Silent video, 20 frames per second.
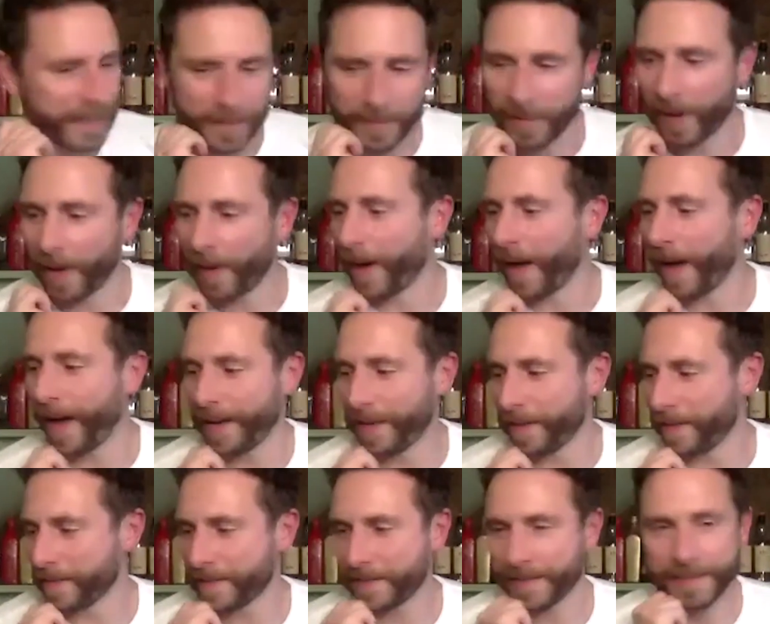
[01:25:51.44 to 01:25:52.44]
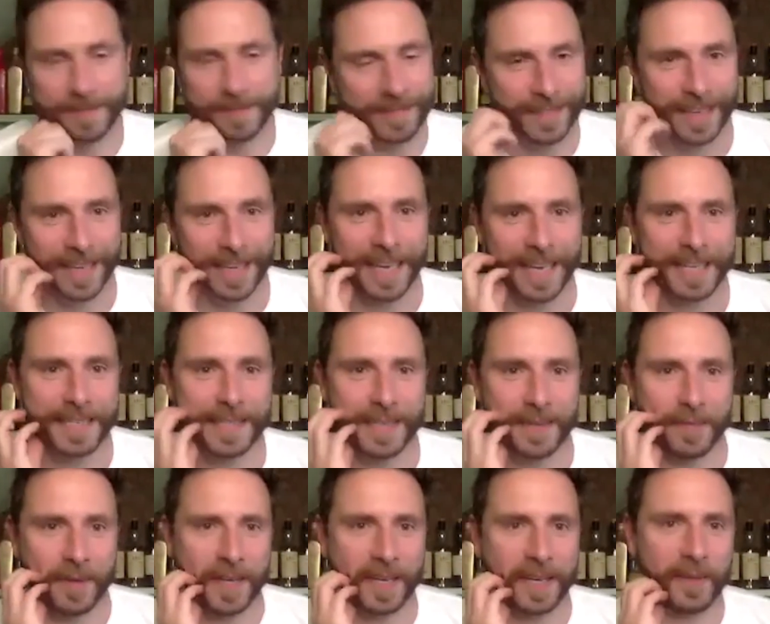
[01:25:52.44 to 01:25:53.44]
Highlands, I guess.
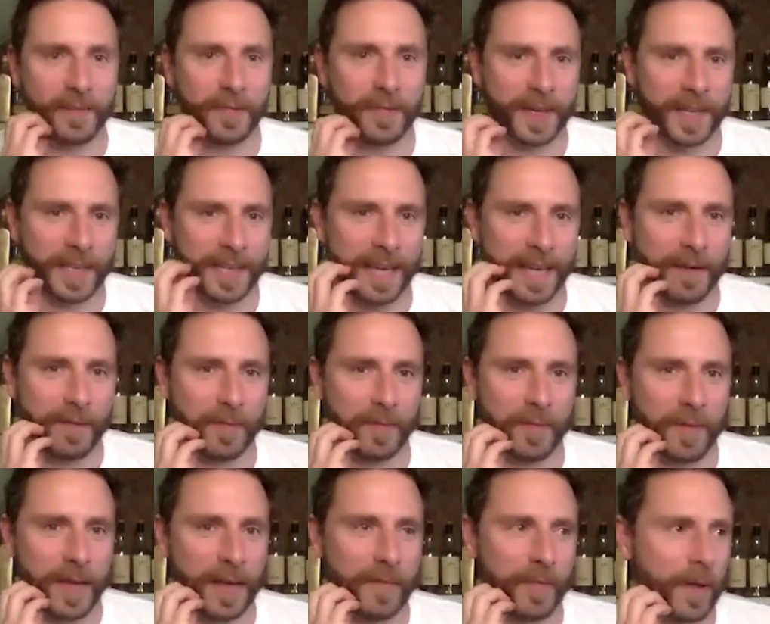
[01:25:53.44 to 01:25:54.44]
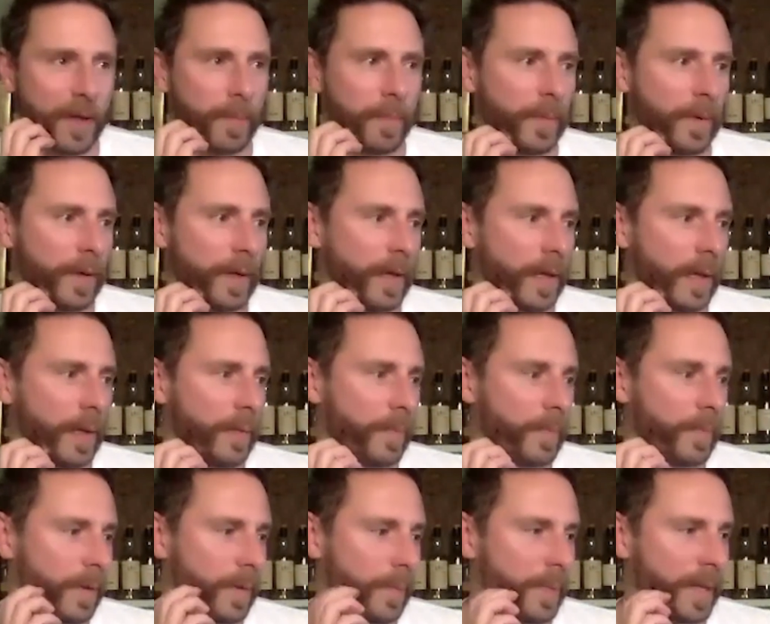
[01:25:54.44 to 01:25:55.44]
If I could have
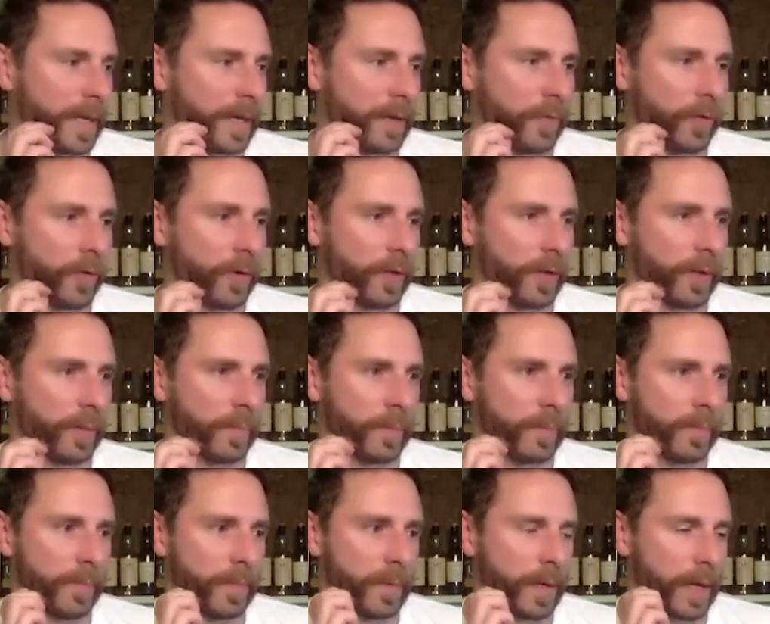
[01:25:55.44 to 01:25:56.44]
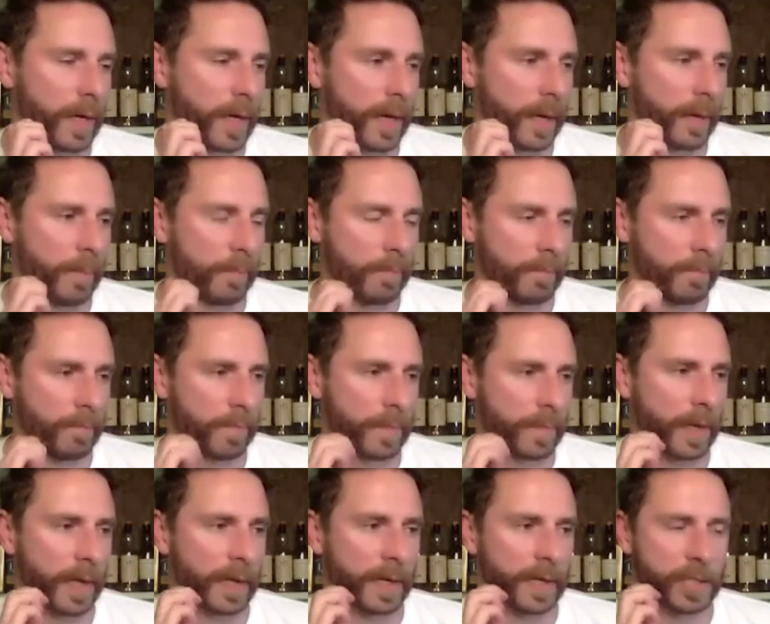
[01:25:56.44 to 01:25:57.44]
a pick of all of them.
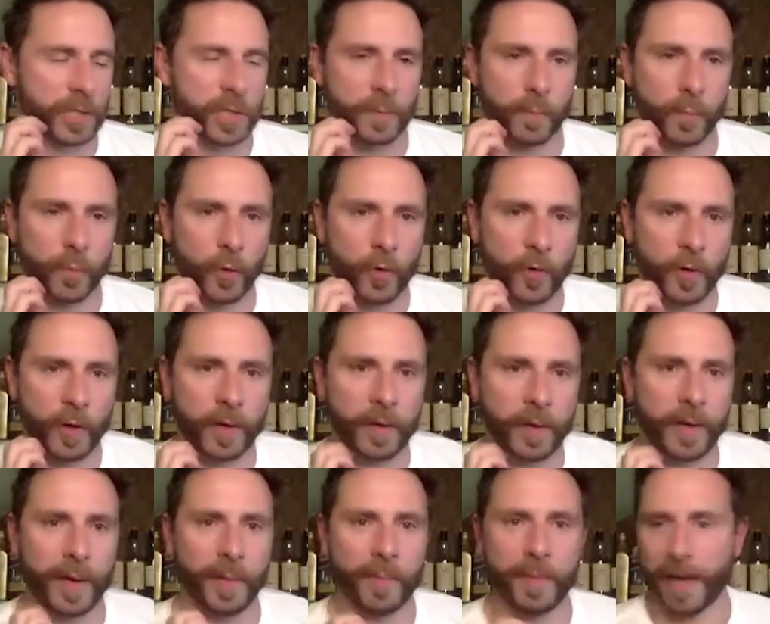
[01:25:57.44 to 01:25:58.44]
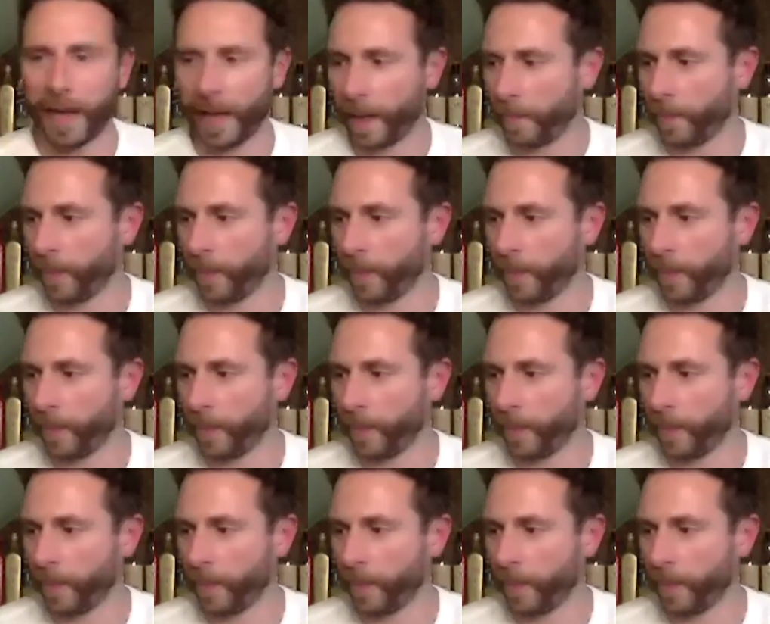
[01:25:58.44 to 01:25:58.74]
Clynelish and Brora up there.